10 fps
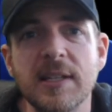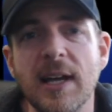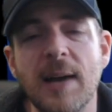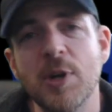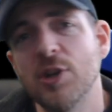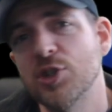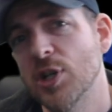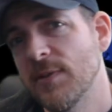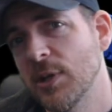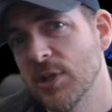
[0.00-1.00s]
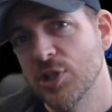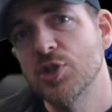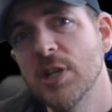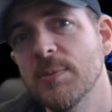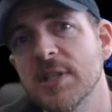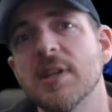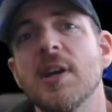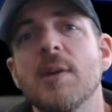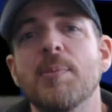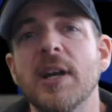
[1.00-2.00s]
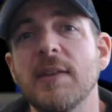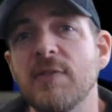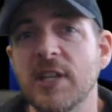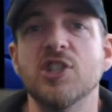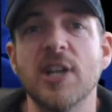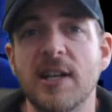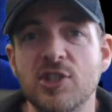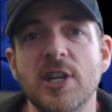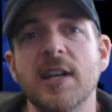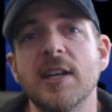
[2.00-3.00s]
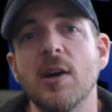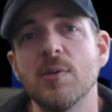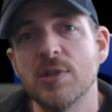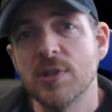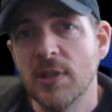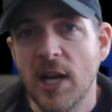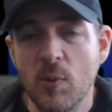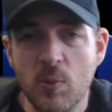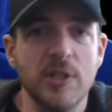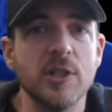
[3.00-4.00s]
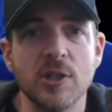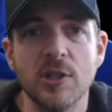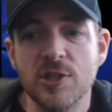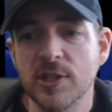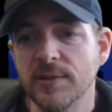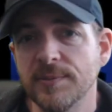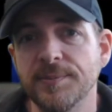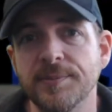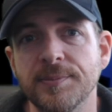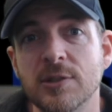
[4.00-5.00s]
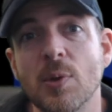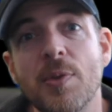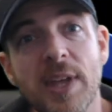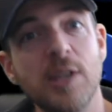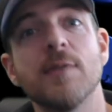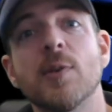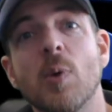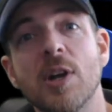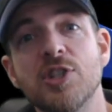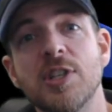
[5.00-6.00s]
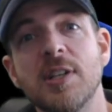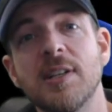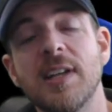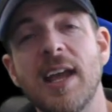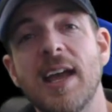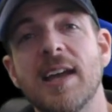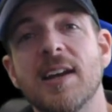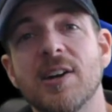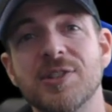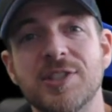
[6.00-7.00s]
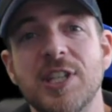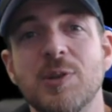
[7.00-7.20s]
I'm not sure if I'm going to stream it, but if you get a chance to check it out, I really encourage it. So thank you for watching, and I'll see you